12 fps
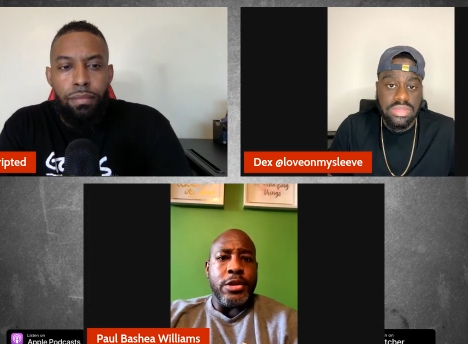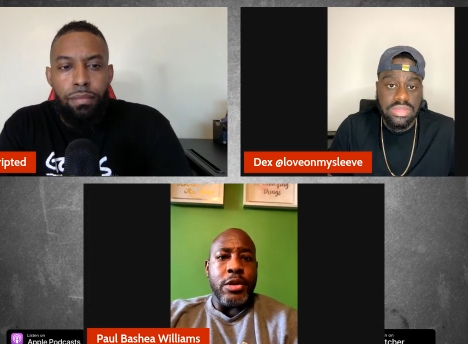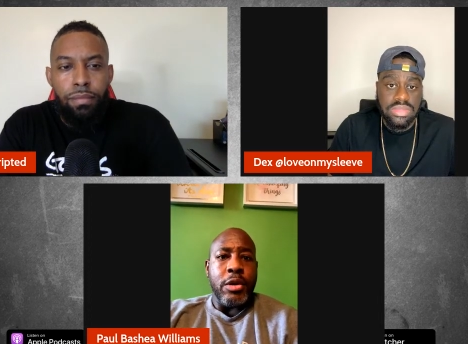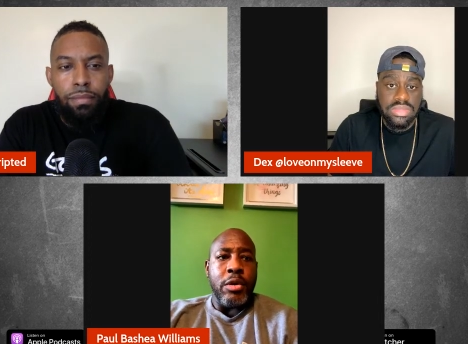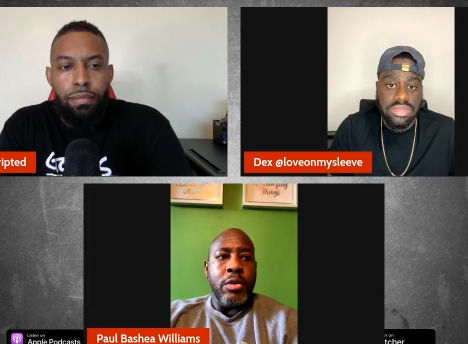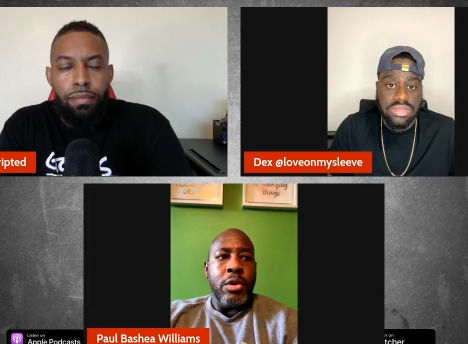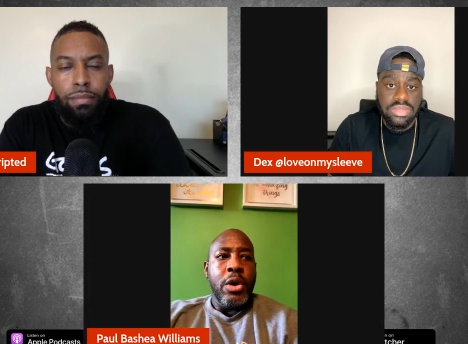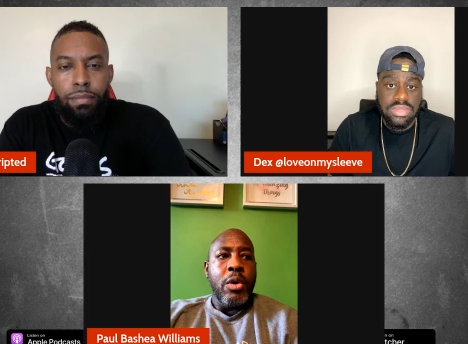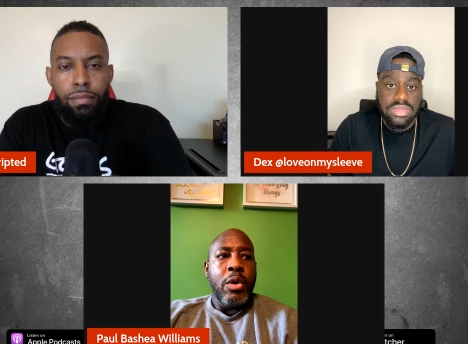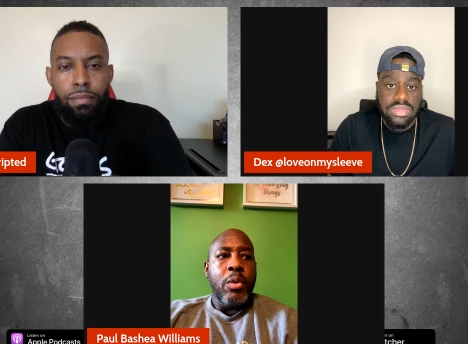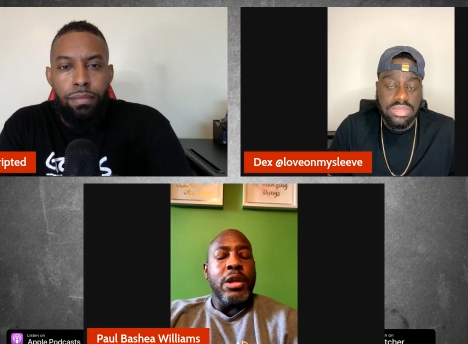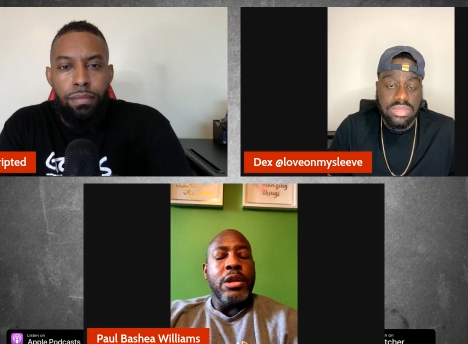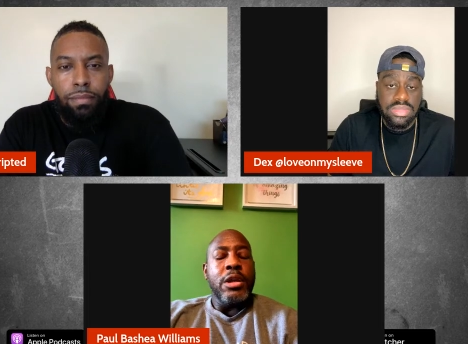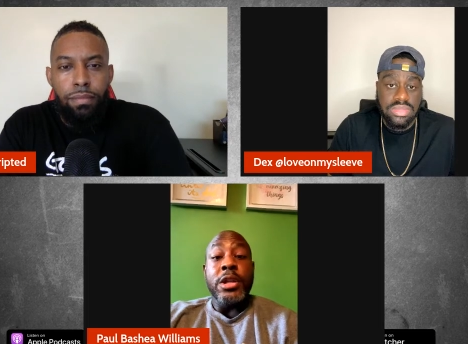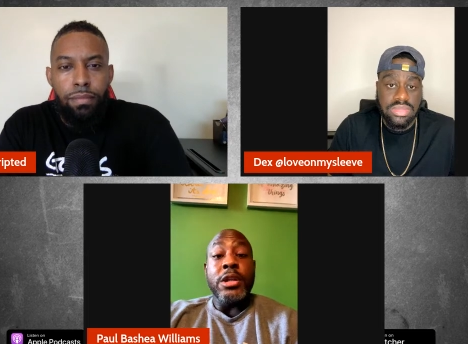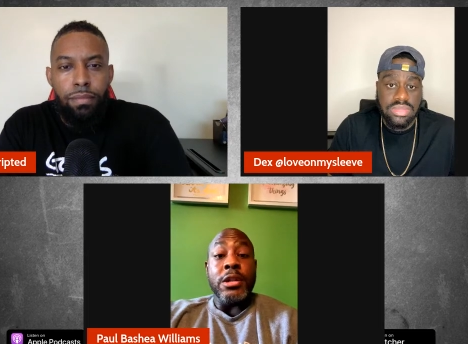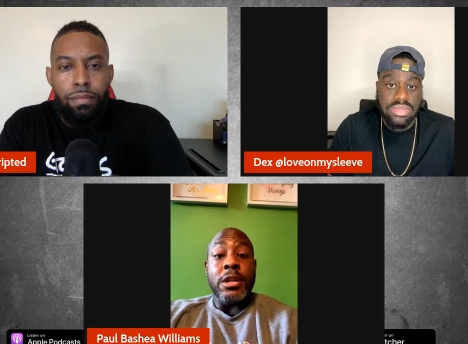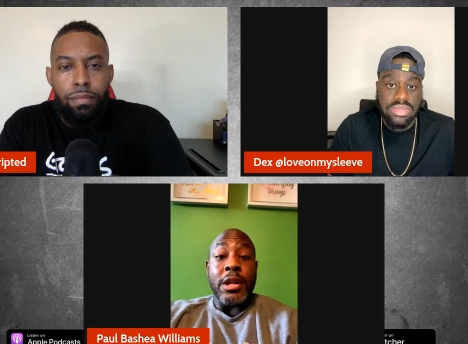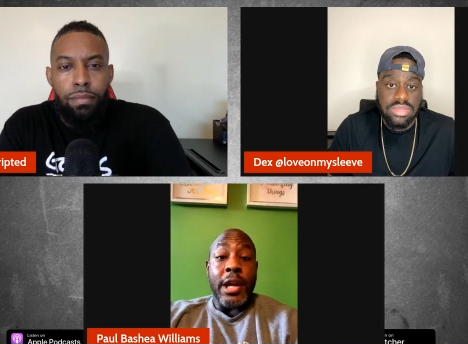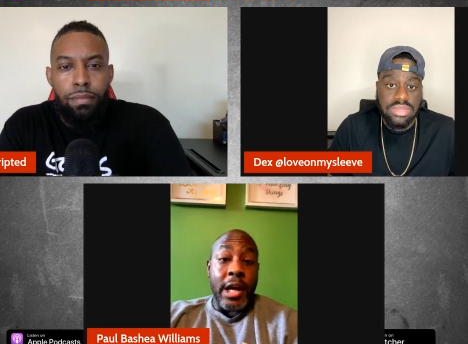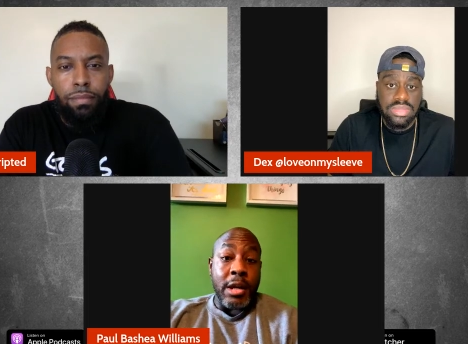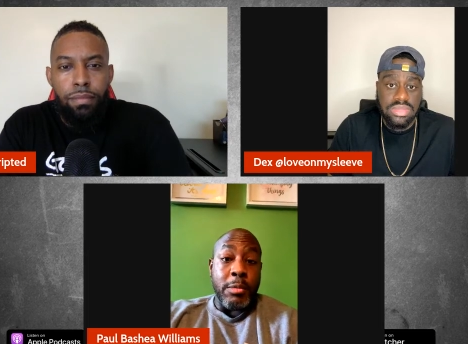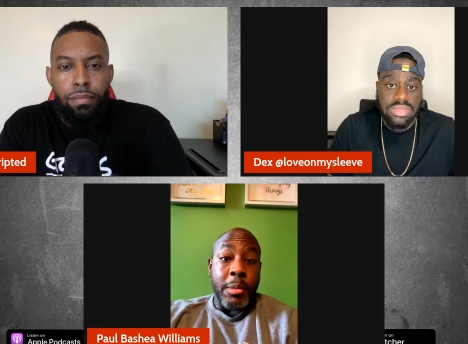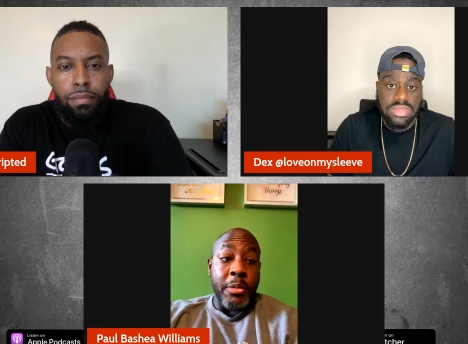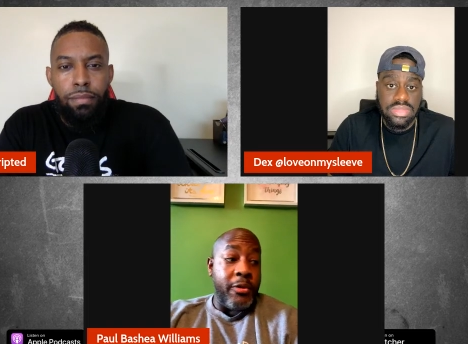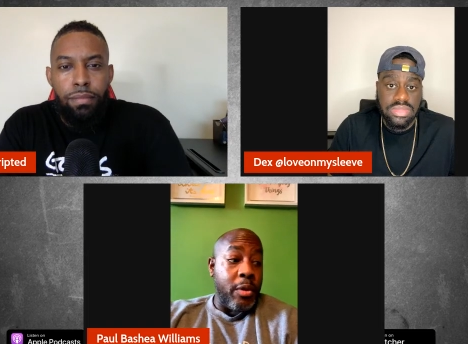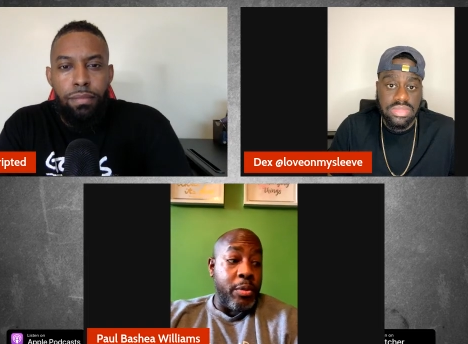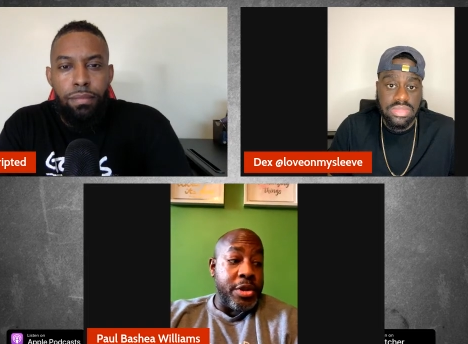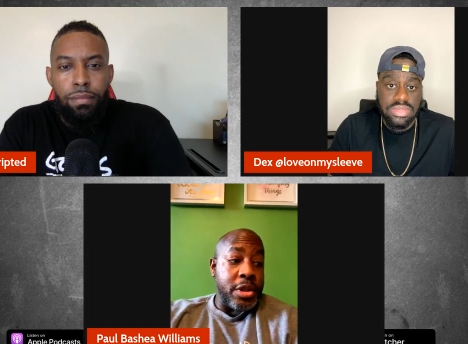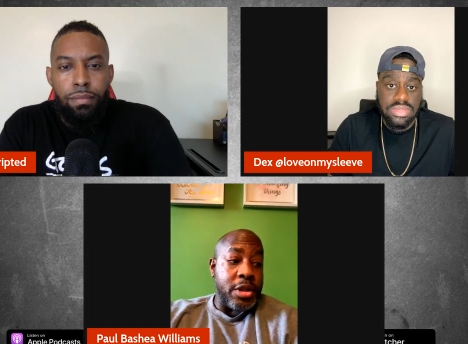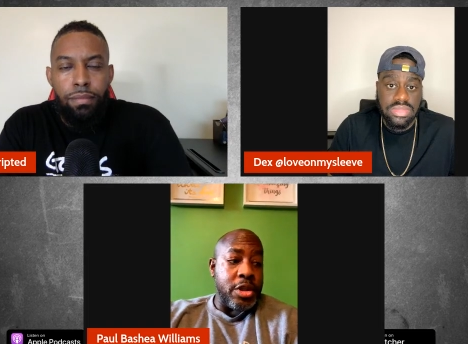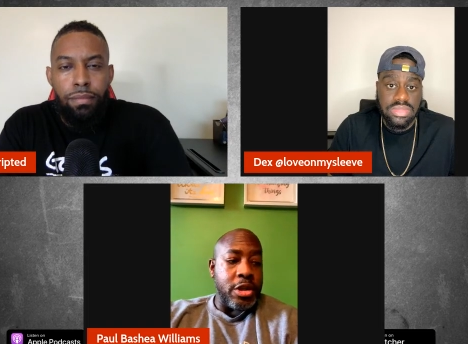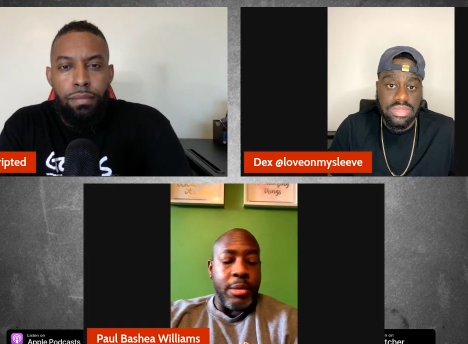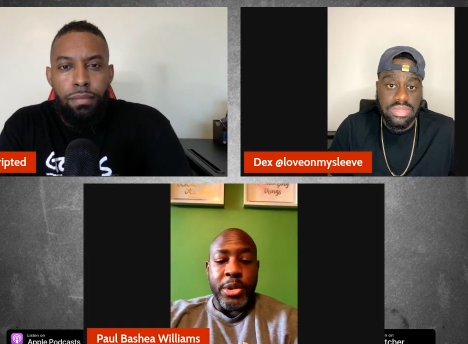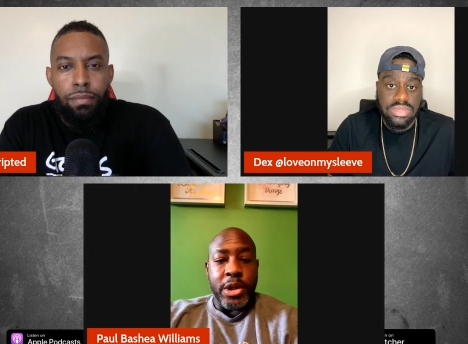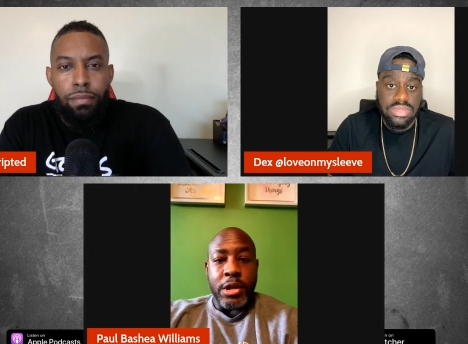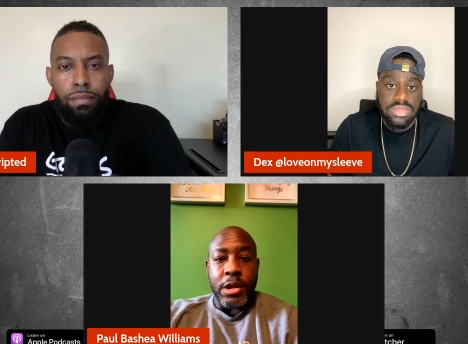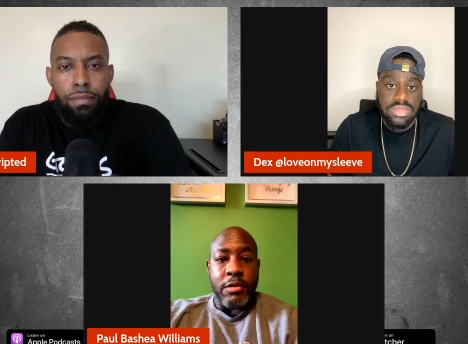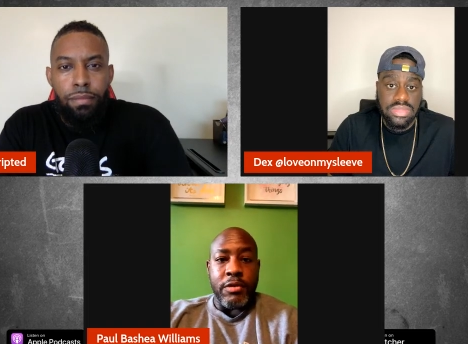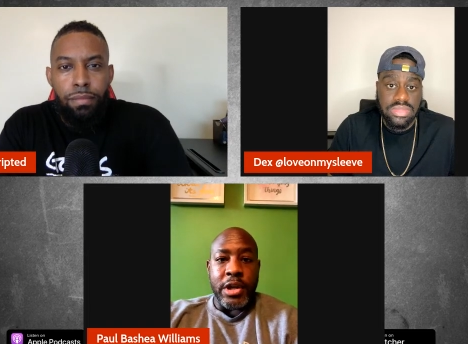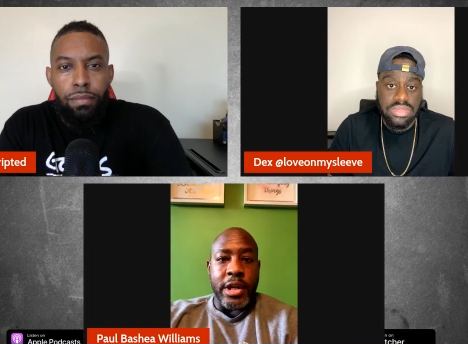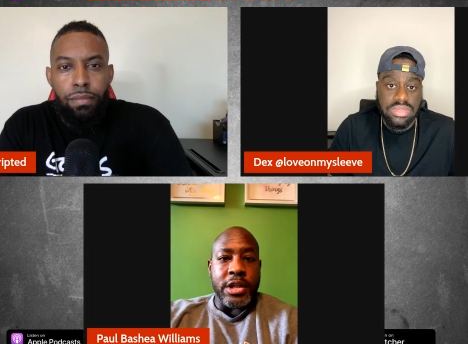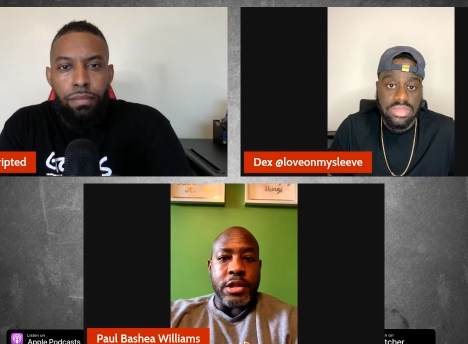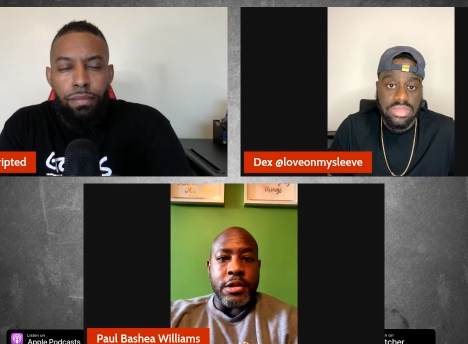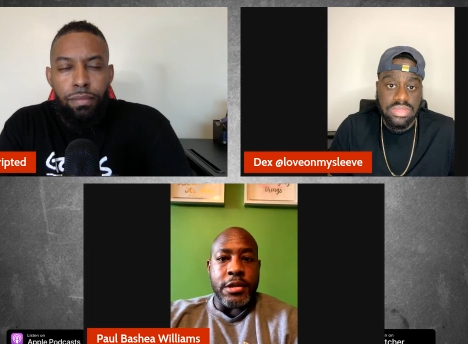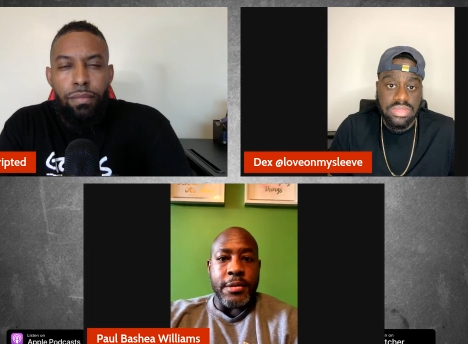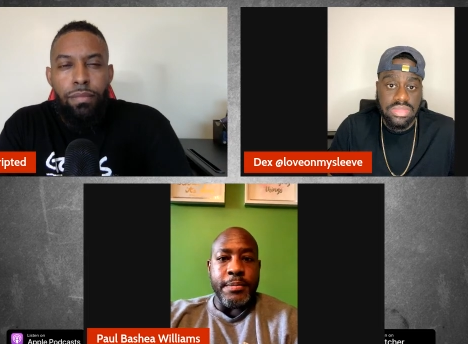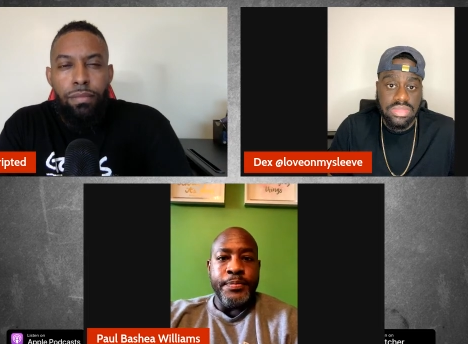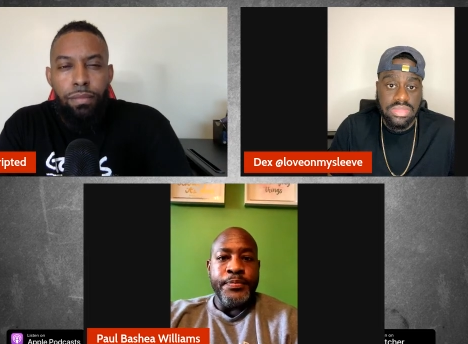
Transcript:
Speaker 1: So we can hold each other accountable before we just jump in another relationship